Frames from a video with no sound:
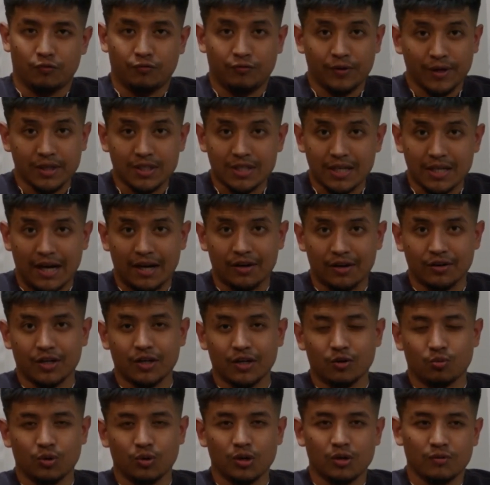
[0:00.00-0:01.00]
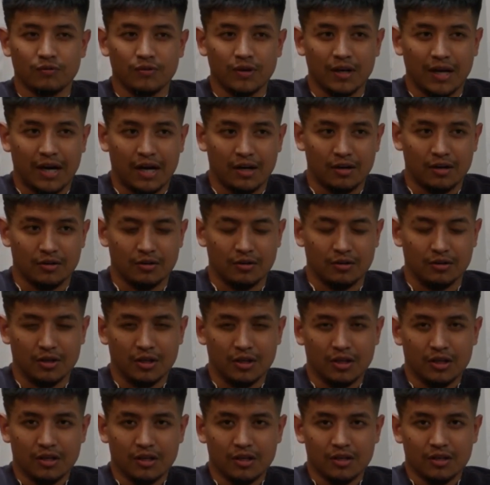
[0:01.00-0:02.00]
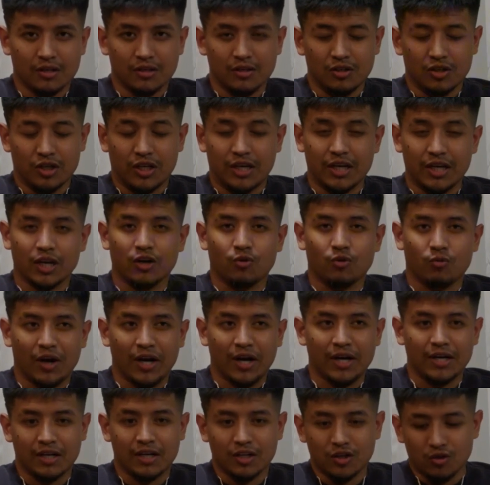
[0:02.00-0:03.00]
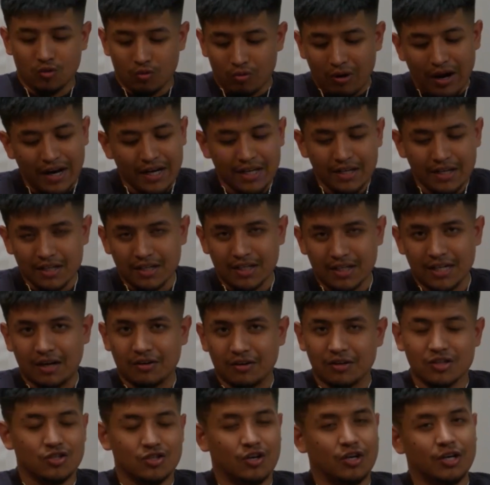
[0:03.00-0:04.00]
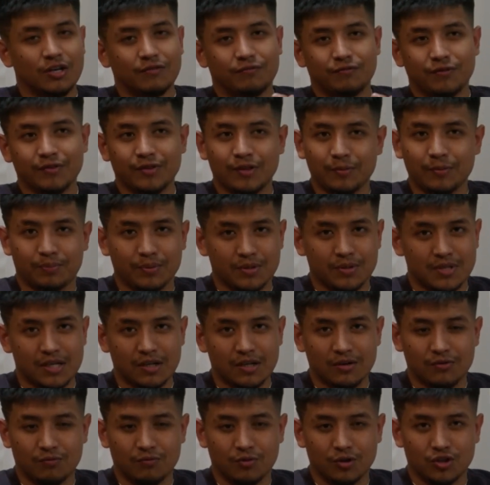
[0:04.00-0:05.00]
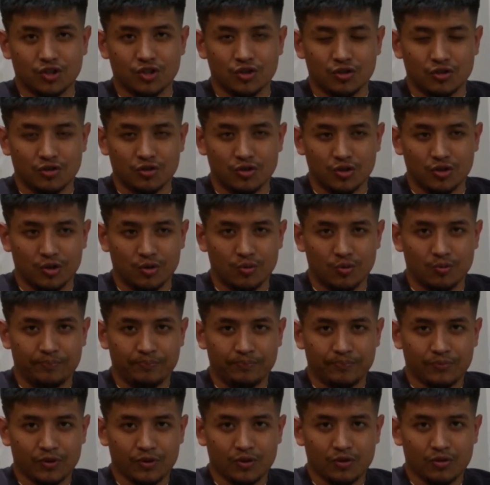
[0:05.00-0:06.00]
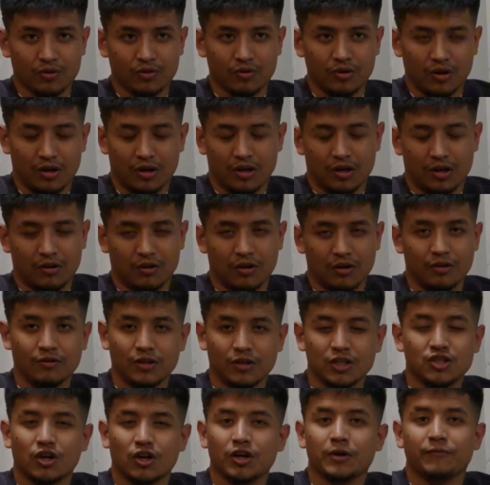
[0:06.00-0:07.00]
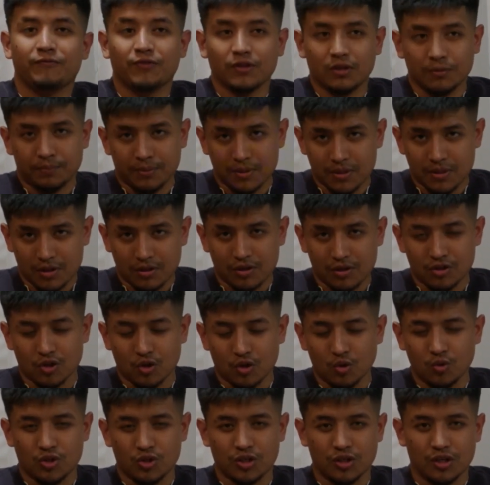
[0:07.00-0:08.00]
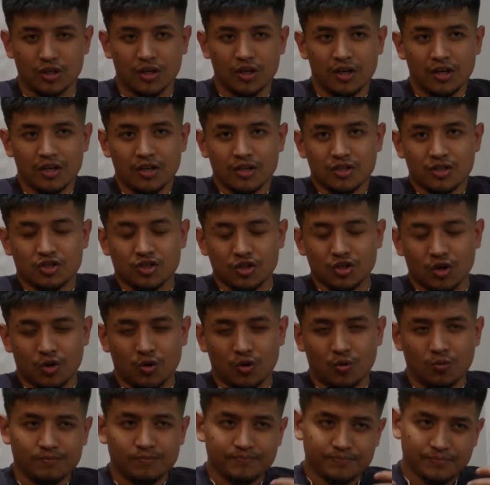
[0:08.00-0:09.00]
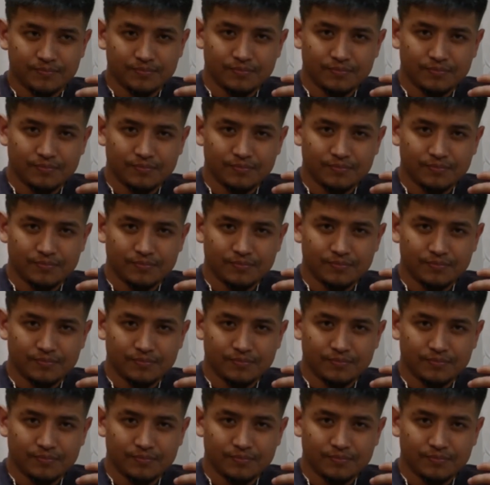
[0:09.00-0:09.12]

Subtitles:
fix it, how to get rid of it, how to get it right, writing it down is already 50% of what you're it's already 50% of the solution. So